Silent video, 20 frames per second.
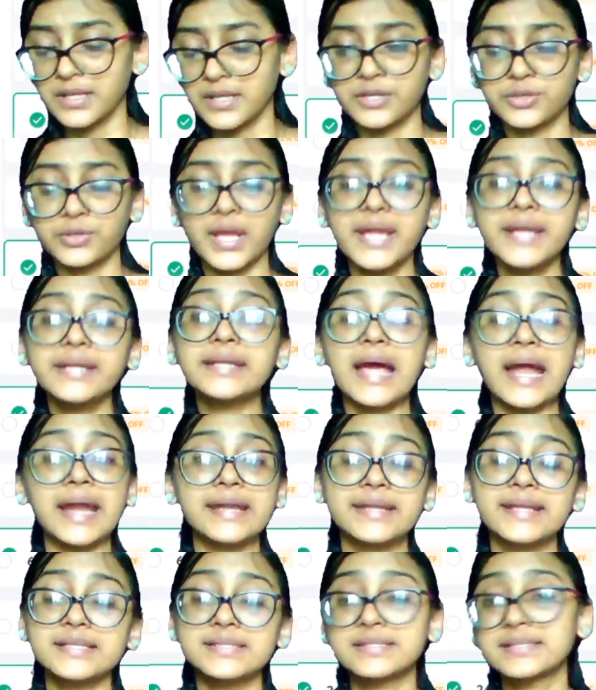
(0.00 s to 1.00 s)
right?
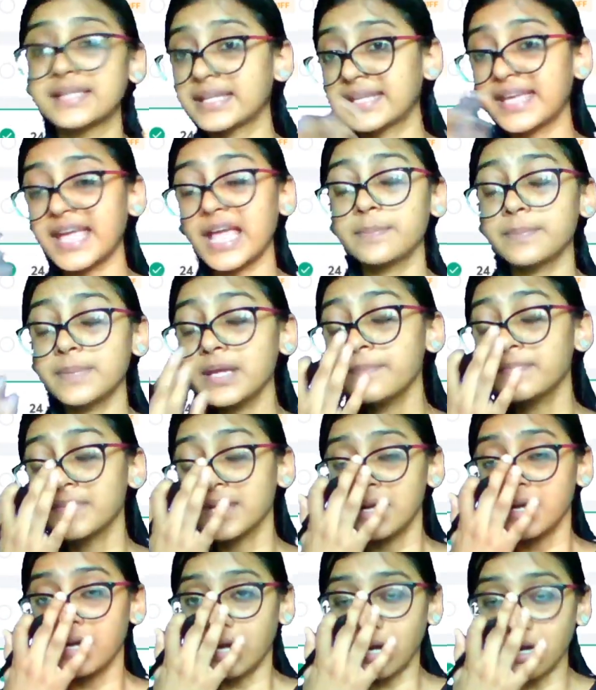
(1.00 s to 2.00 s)
And yes, there can be
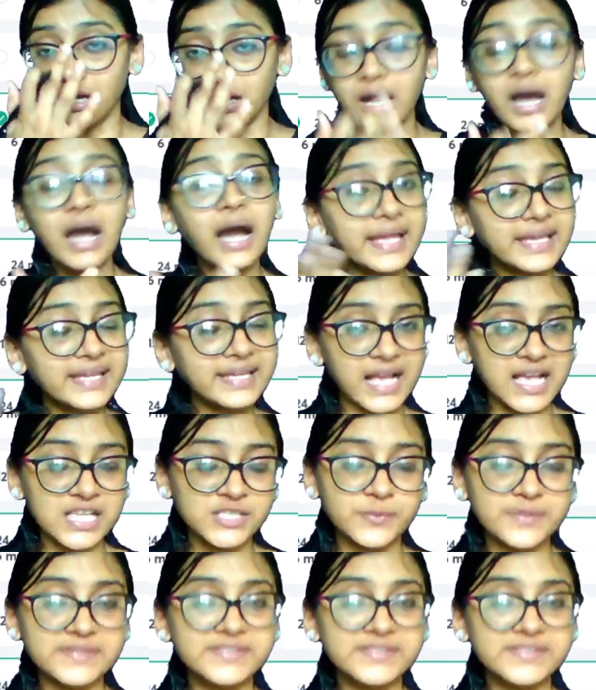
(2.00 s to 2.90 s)
a hike as well.